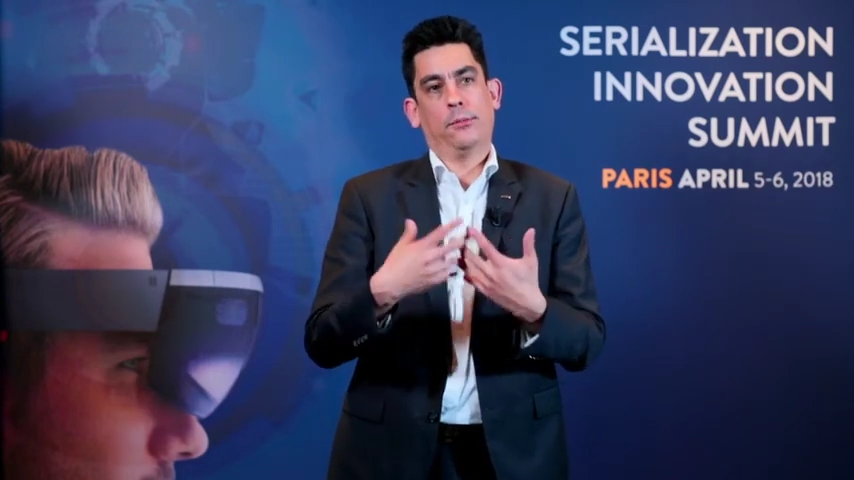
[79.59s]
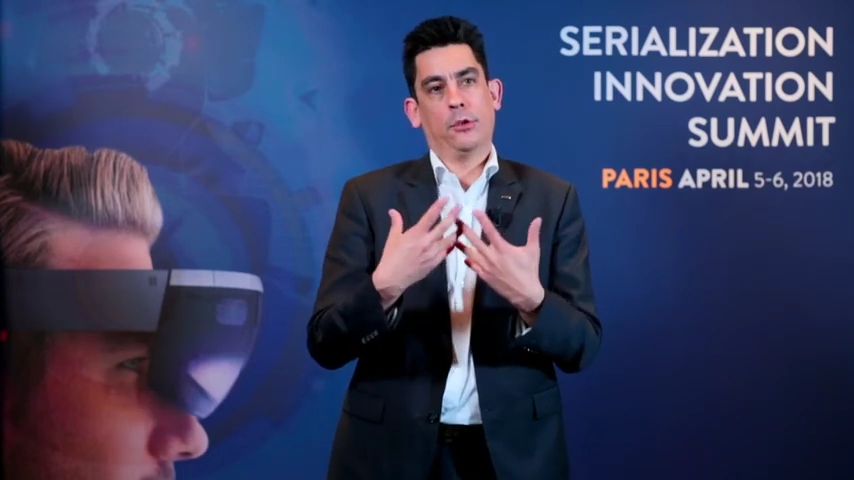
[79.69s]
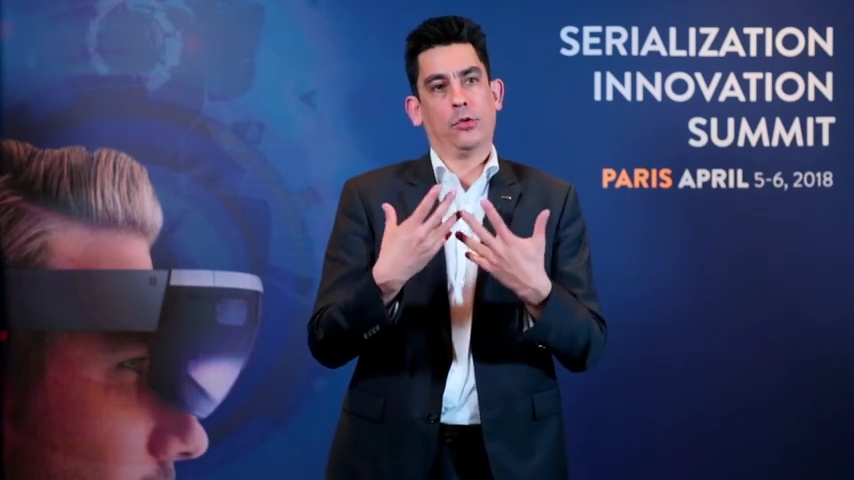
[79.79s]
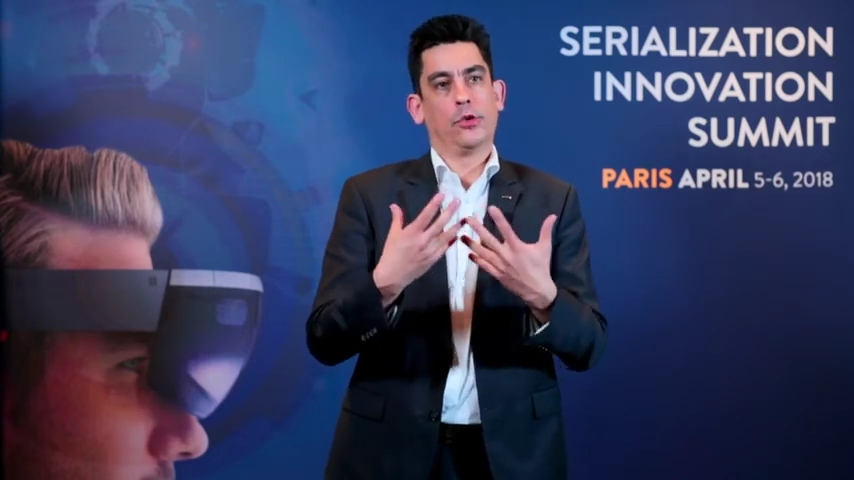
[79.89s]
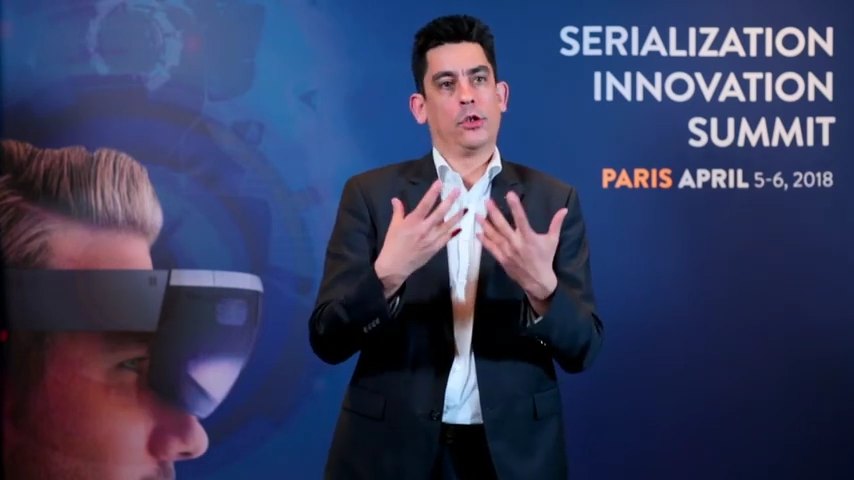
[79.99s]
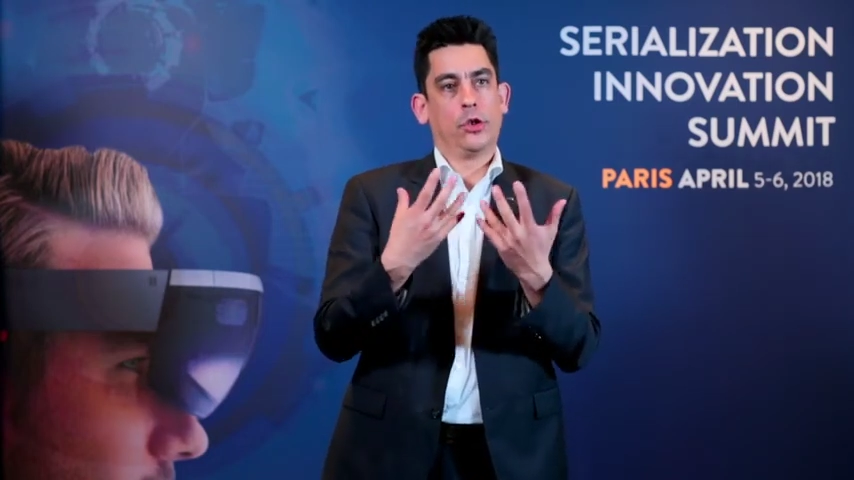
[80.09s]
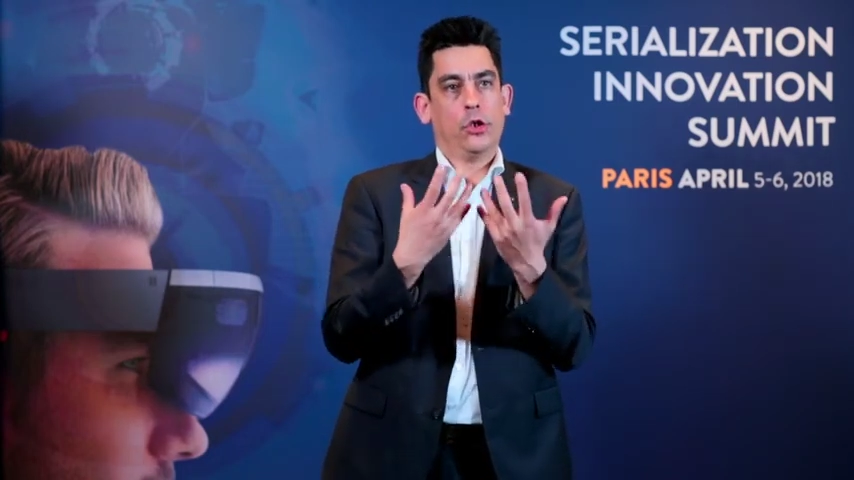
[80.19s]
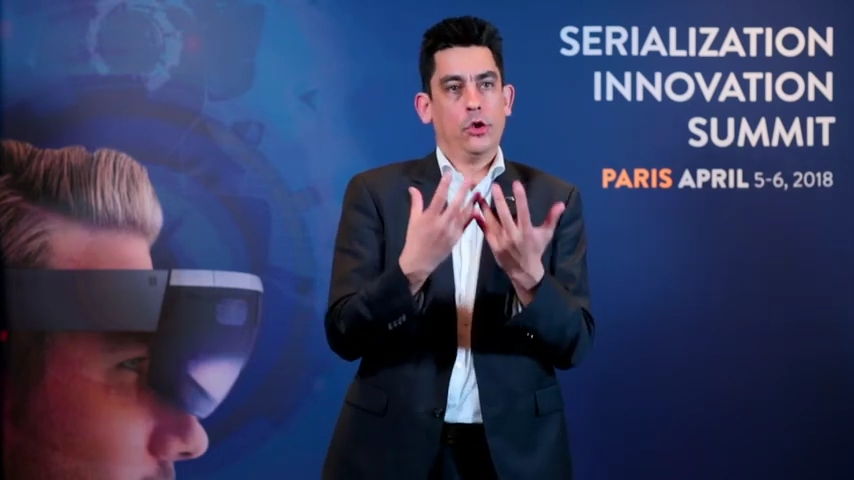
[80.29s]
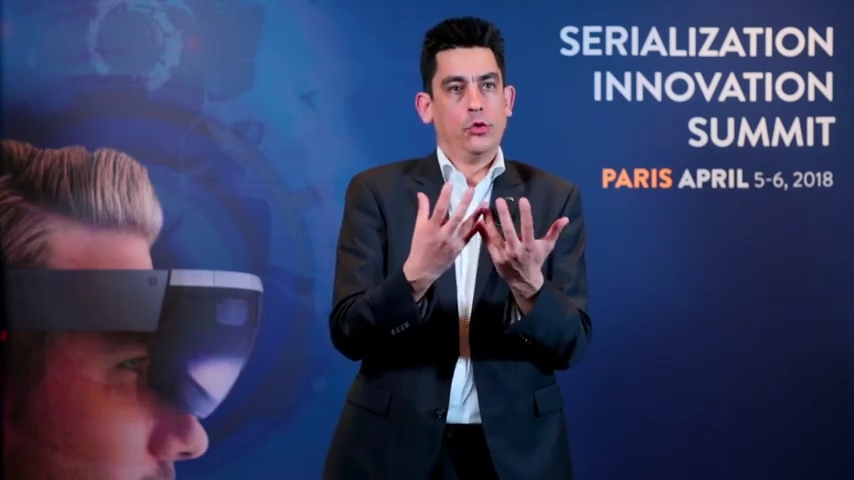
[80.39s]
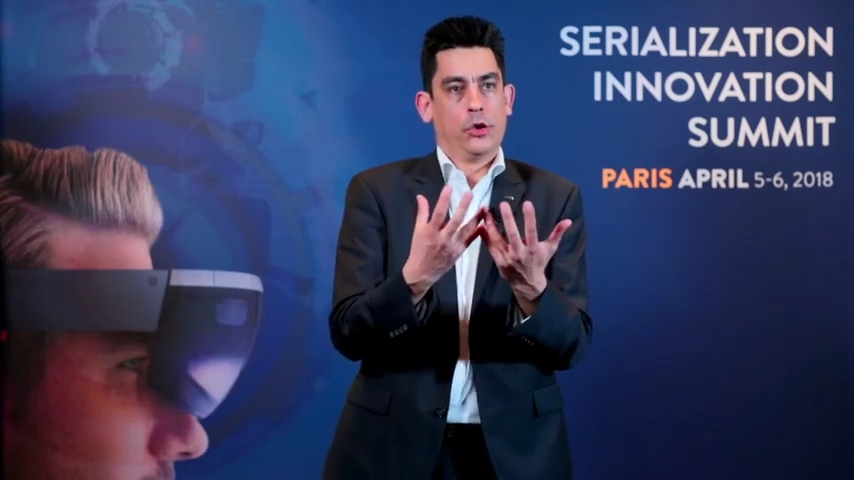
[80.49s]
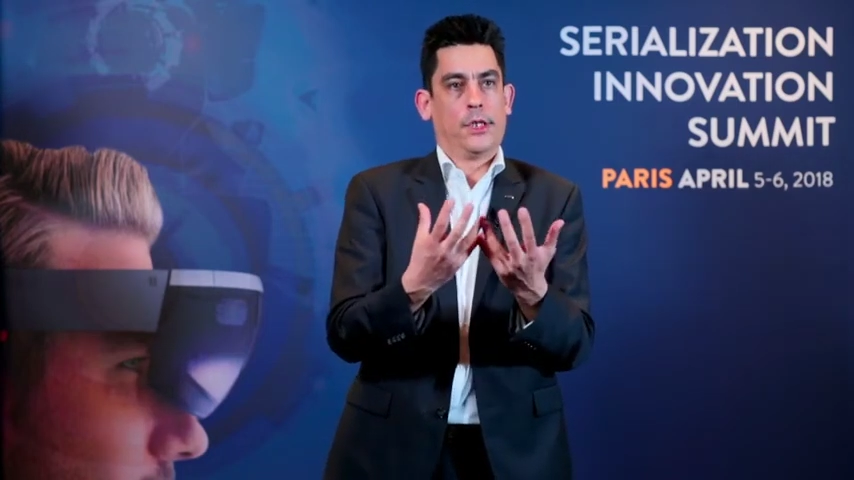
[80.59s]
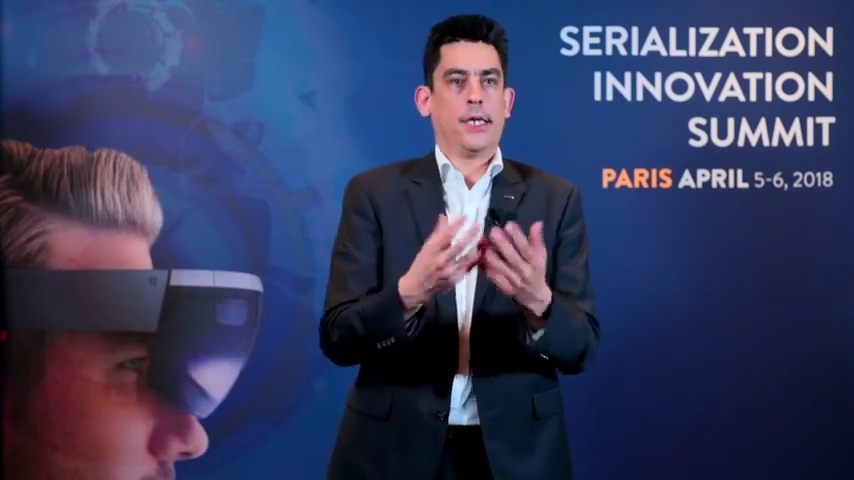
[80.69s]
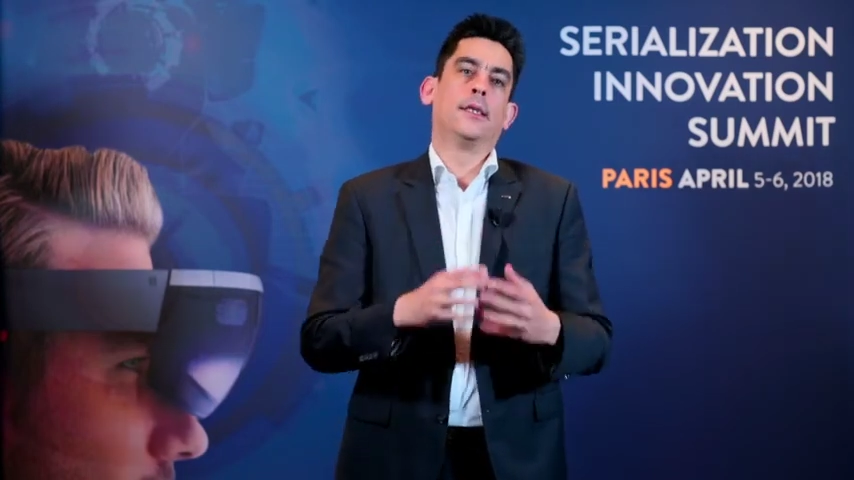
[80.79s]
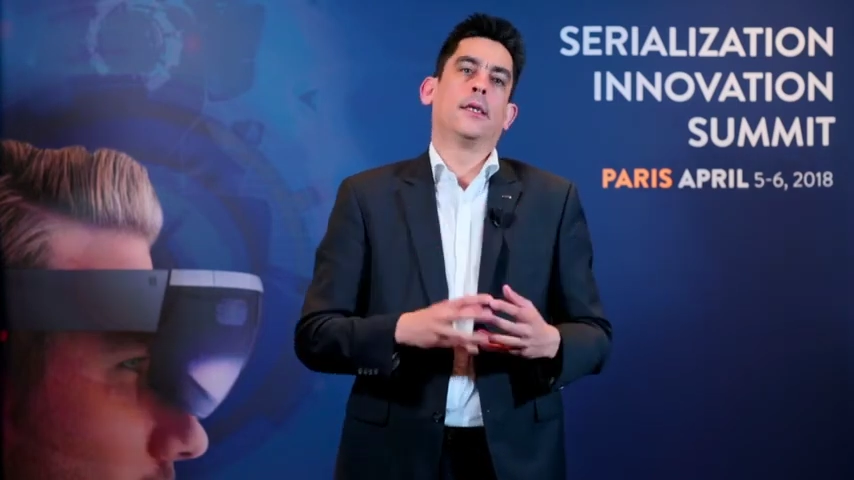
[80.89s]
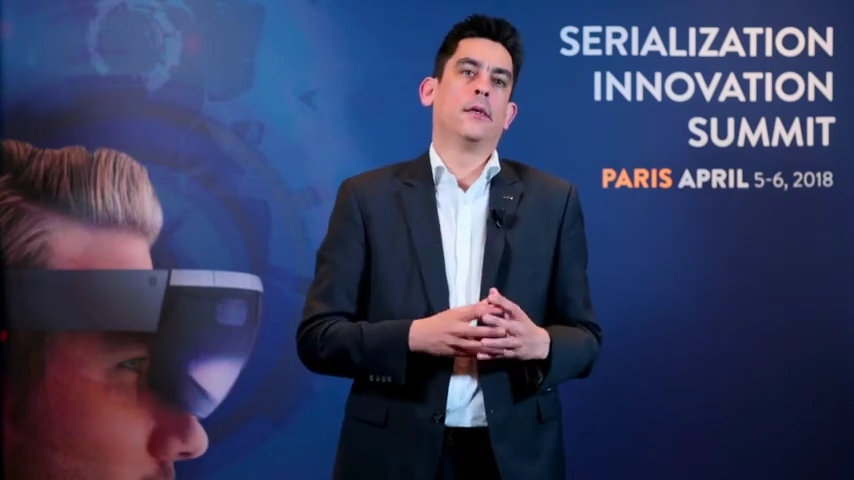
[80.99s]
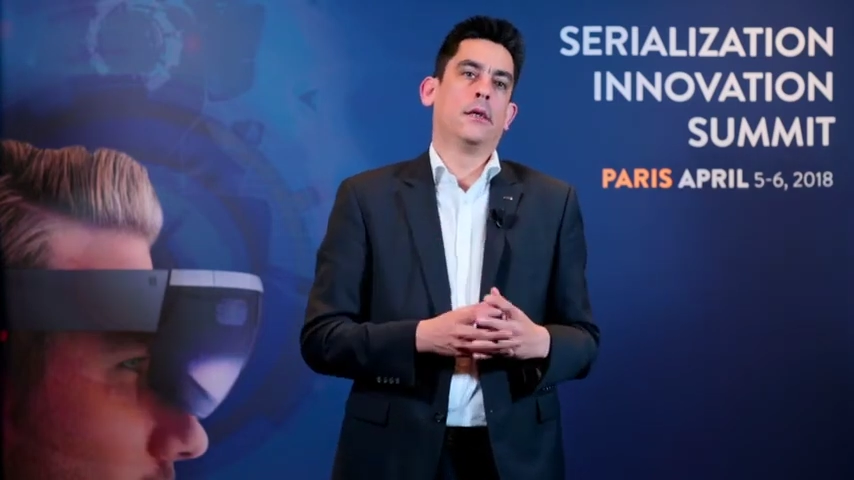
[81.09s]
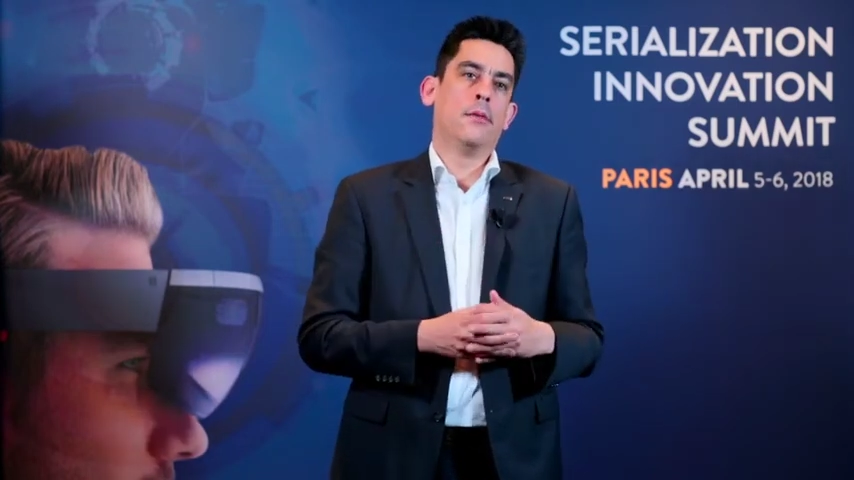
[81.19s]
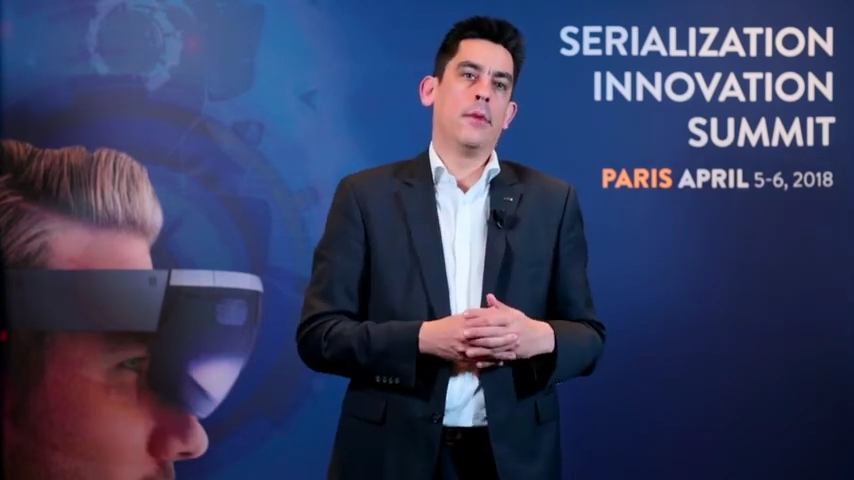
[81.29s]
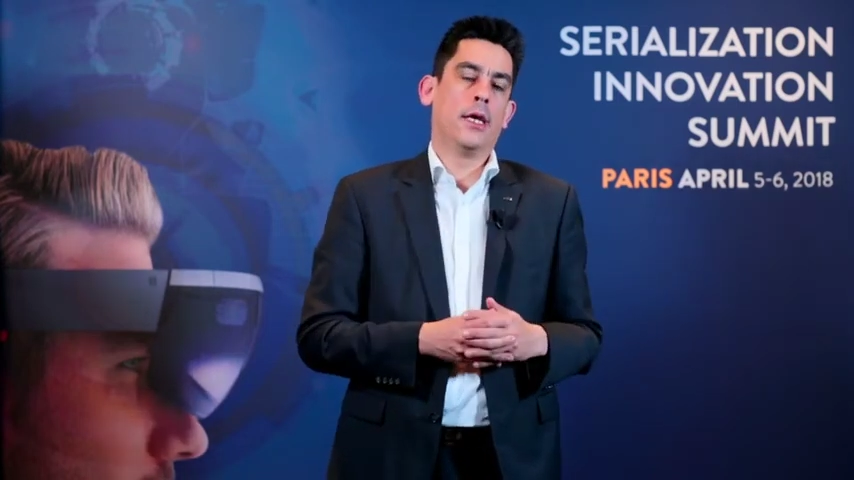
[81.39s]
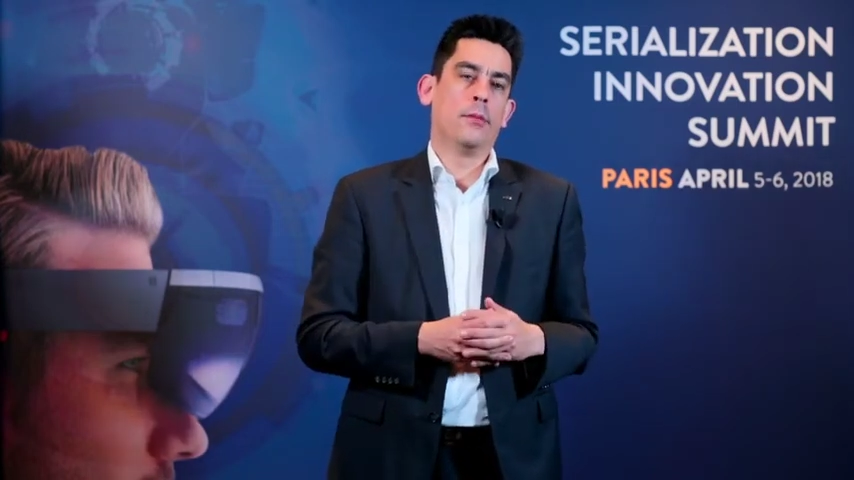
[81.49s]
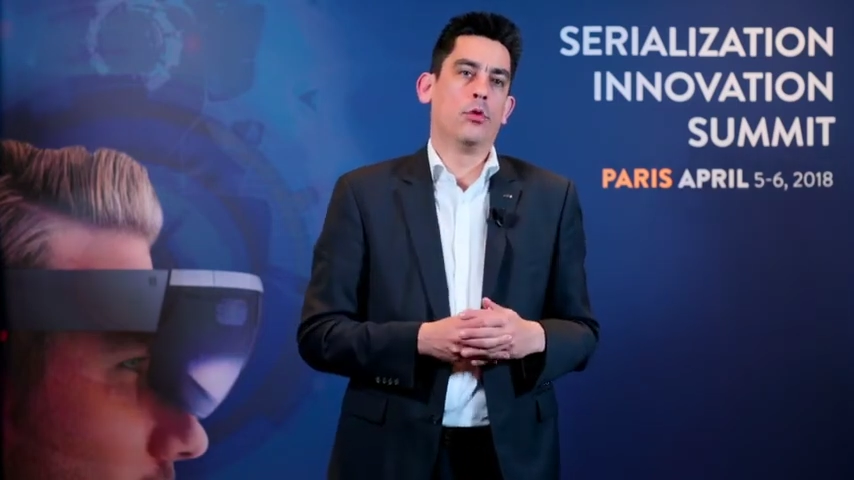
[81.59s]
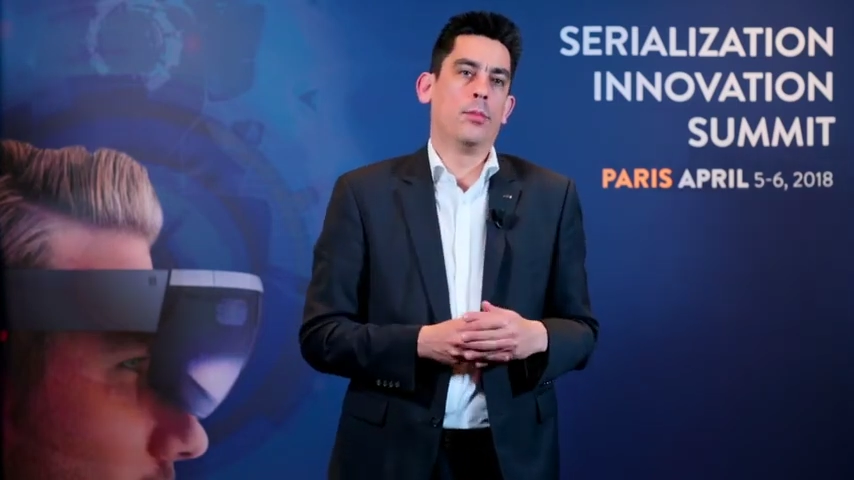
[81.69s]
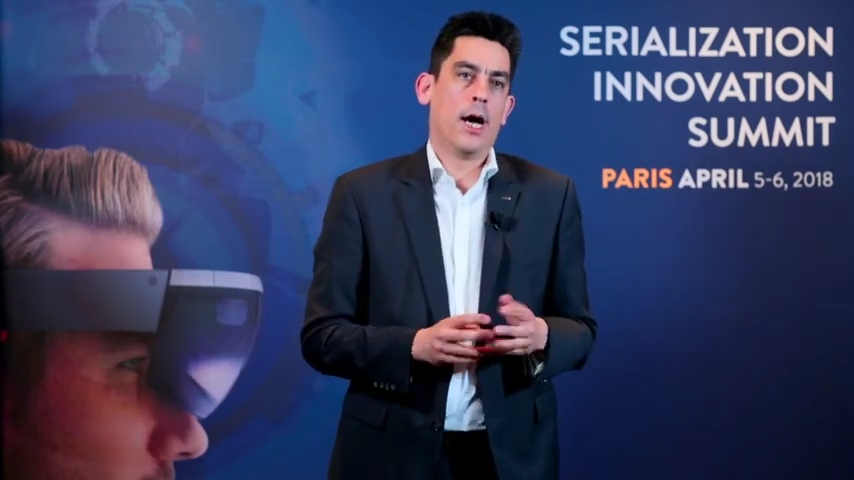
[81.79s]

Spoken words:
but also to use data and make it more